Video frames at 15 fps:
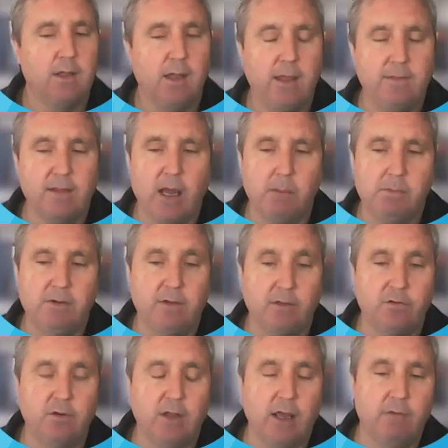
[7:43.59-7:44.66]
and the carbon
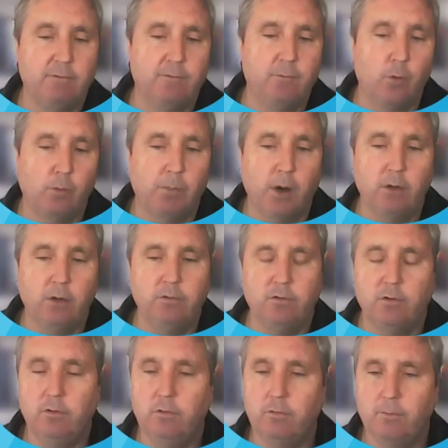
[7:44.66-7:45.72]
doesn't have 4 bonds,
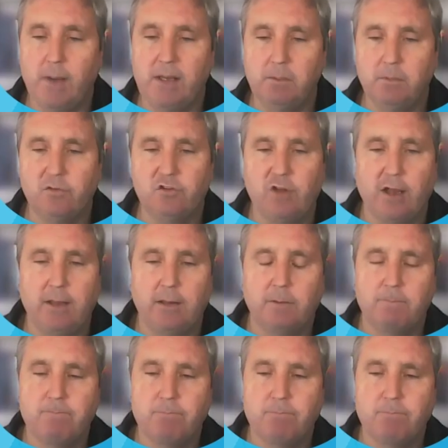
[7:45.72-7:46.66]
you've made a mistake.